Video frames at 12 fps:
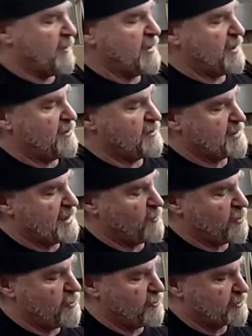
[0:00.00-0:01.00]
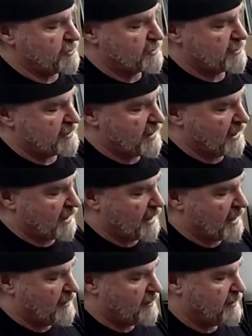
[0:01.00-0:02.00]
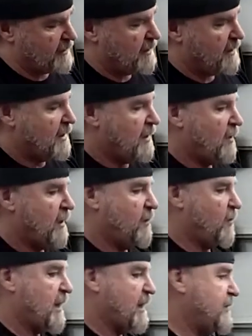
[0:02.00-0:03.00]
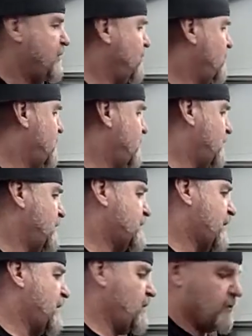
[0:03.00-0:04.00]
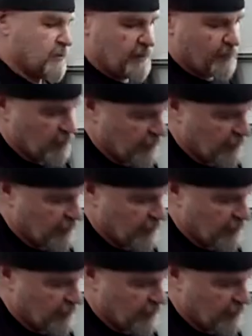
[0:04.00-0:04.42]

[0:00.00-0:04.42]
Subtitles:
millimeter, the same we used just to take it out. Now what I do is I usually